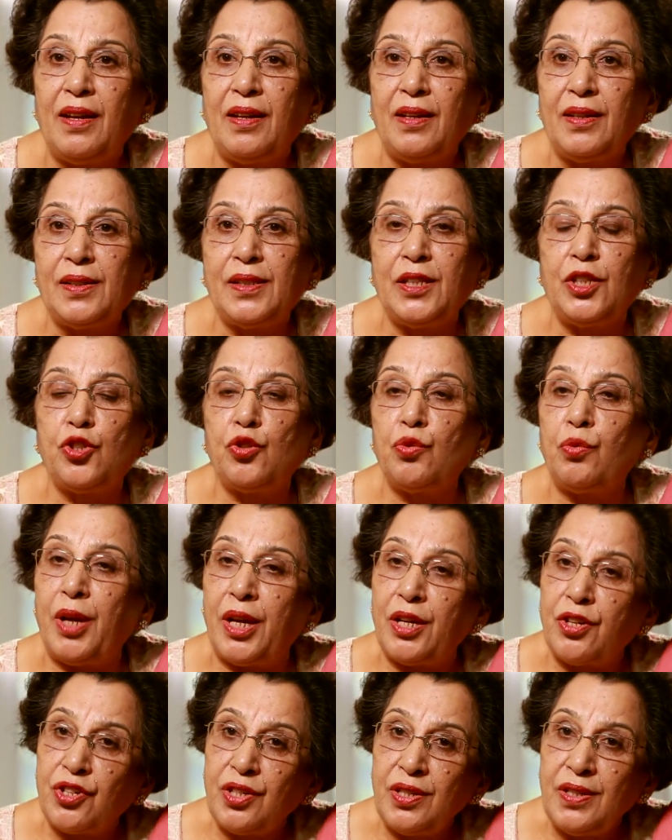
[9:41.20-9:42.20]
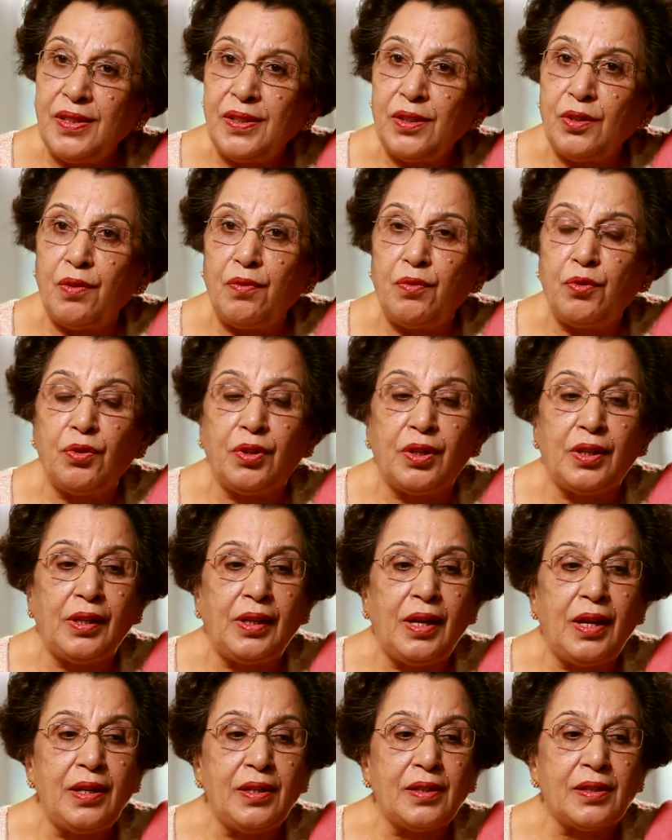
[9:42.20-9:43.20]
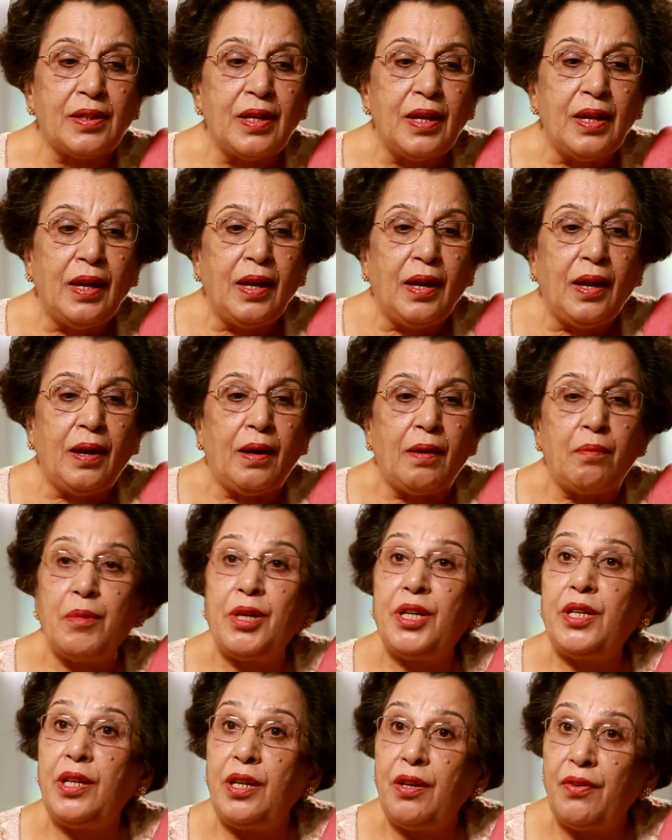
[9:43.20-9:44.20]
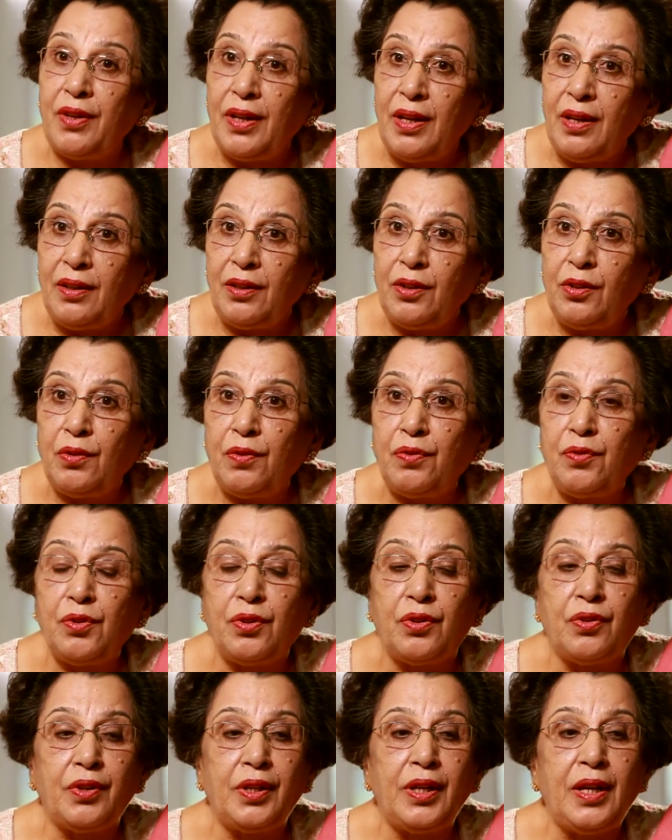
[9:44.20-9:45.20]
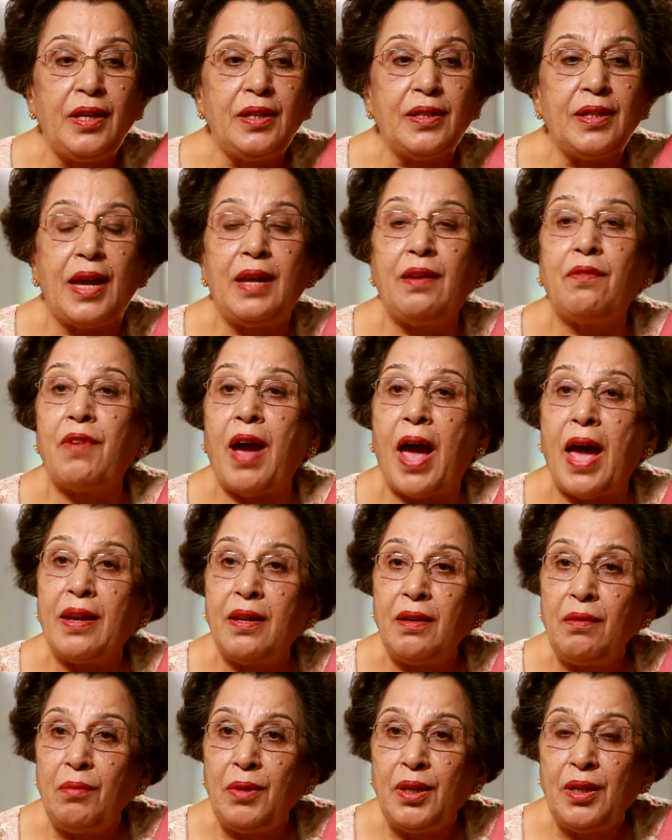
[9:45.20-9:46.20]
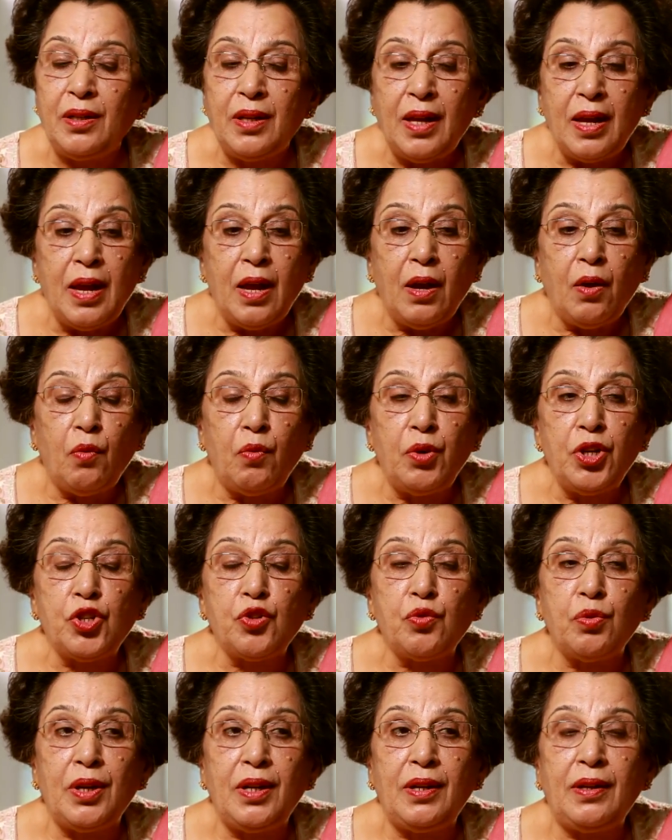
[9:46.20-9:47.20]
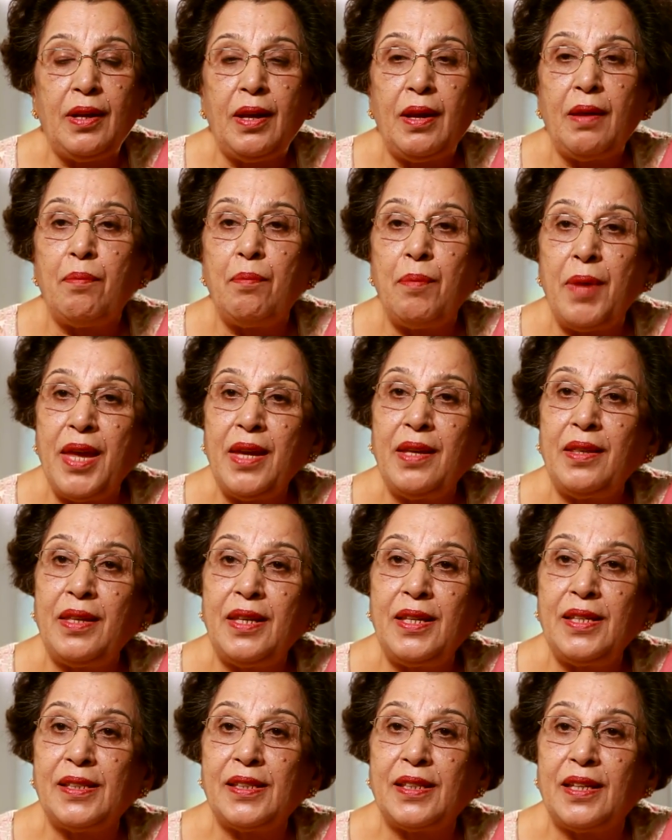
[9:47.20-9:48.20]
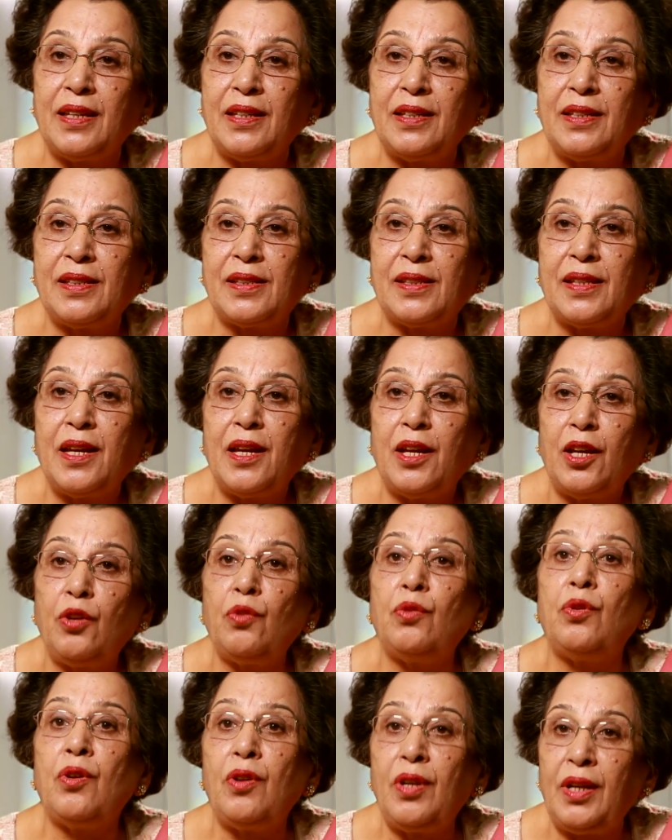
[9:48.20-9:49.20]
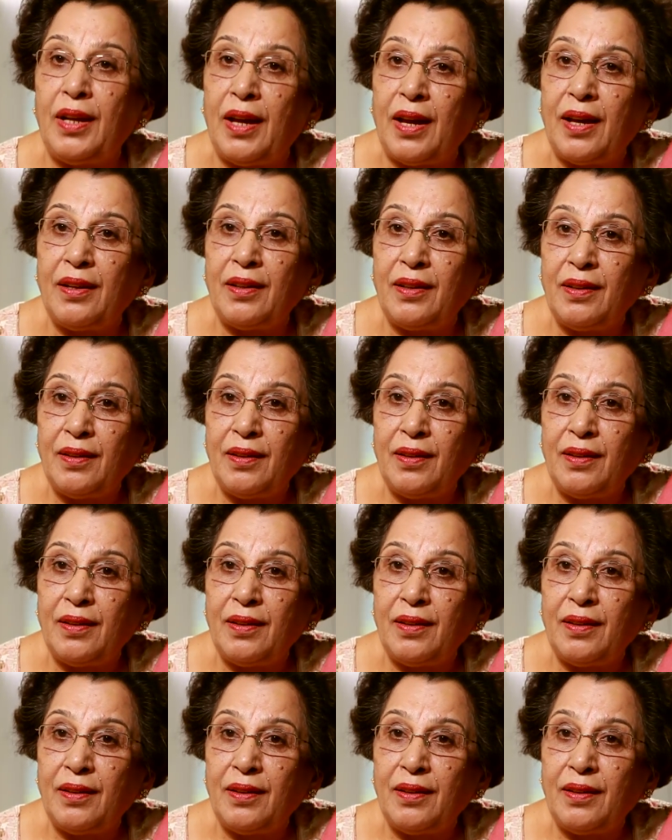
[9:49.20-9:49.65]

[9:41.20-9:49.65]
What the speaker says: situations, you have to create material, you have to create environment which will make these kids, learn.